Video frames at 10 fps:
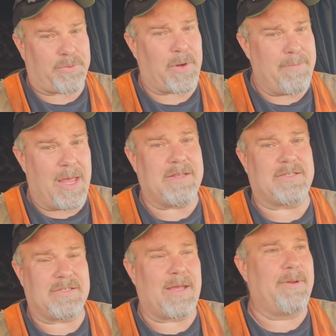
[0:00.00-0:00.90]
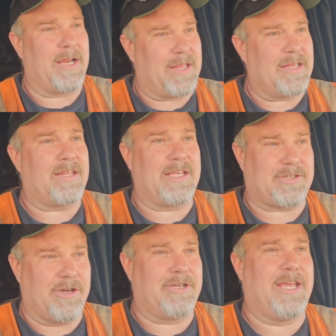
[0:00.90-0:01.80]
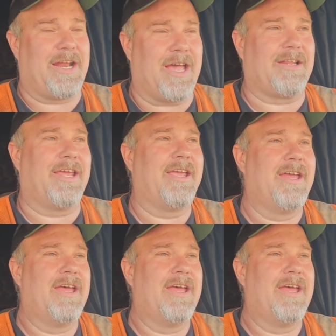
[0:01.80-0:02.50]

or 3 months. I mean, this could get ugly.